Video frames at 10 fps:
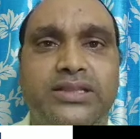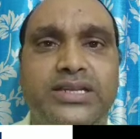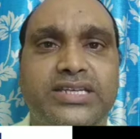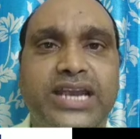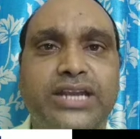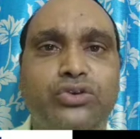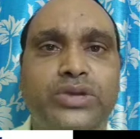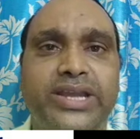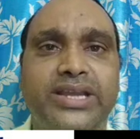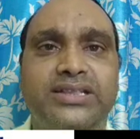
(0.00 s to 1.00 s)
they try
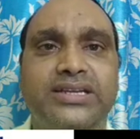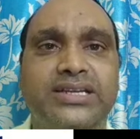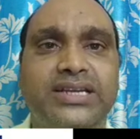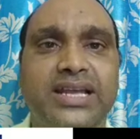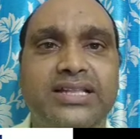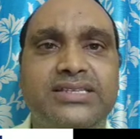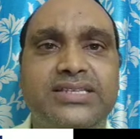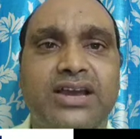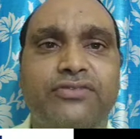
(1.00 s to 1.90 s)
to take the details